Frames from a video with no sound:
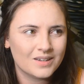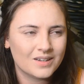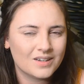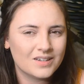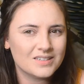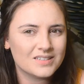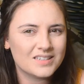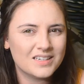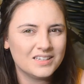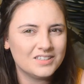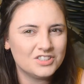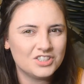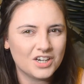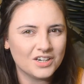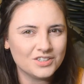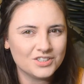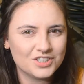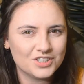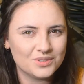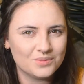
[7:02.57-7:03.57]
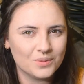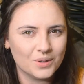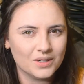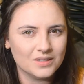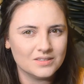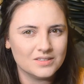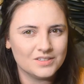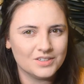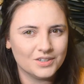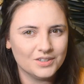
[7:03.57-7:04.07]
Because conjunction
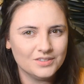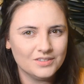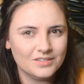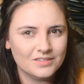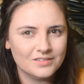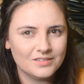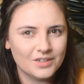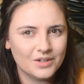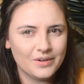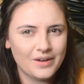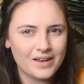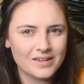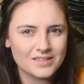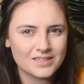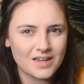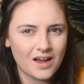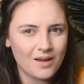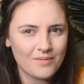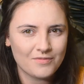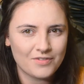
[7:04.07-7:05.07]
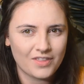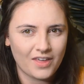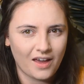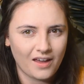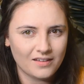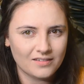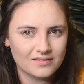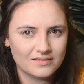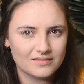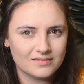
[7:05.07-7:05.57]
words, dude. Who has time for
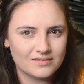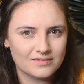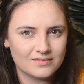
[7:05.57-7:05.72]
that?